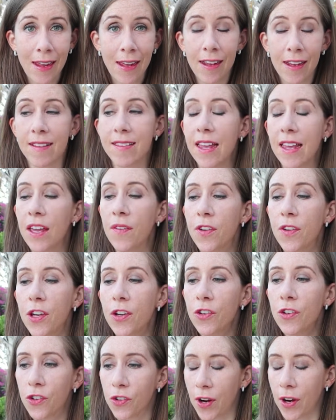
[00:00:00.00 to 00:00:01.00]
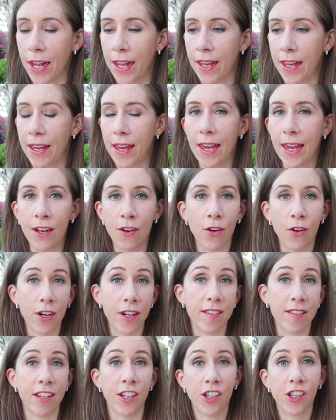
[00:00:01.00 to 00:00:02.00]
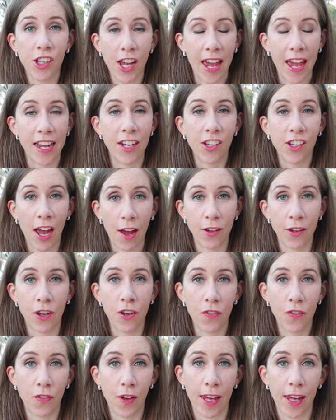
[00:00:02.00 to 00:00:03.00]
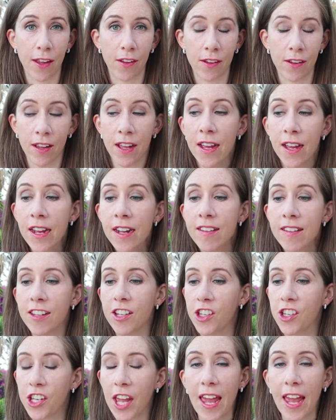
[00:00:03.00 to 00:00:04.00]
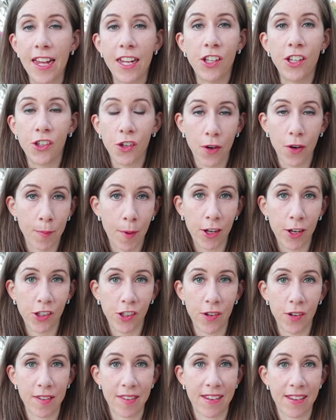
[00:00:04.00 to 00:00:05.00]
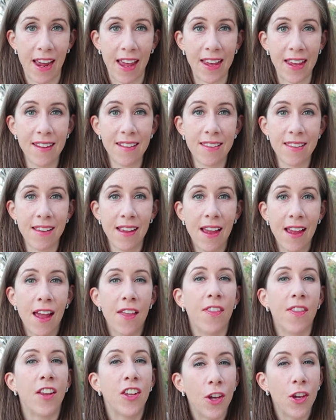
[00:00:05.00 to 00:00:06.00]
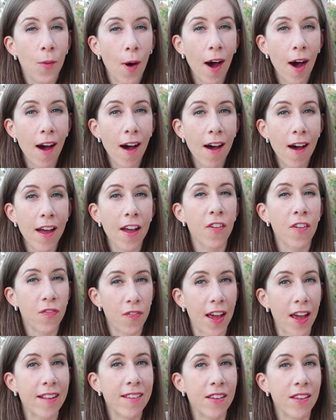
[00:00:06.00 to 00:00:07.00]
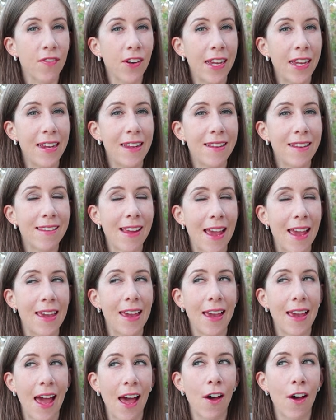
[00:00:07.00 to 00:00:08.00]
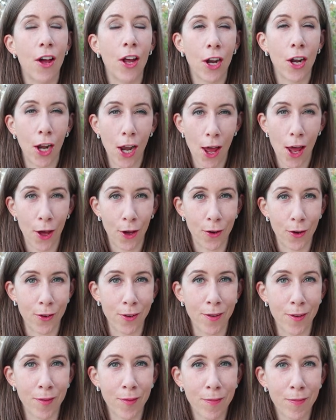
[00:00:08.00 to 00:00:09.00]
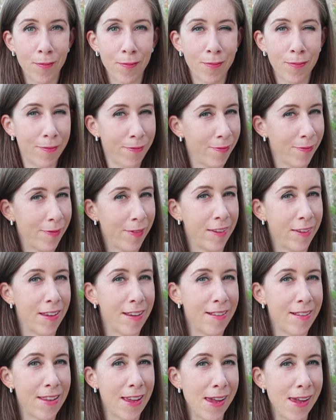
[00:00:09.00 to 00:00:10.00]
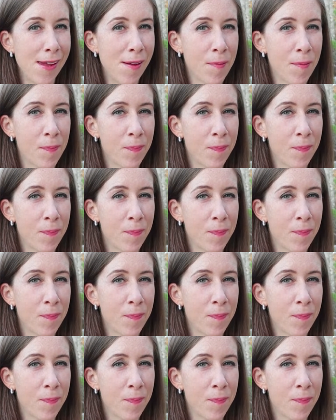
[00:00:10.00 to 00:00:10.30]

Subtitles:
Because if you drink in order to change how you feel, to change your emotional state, then you are effectively taking out a loan. Do you see?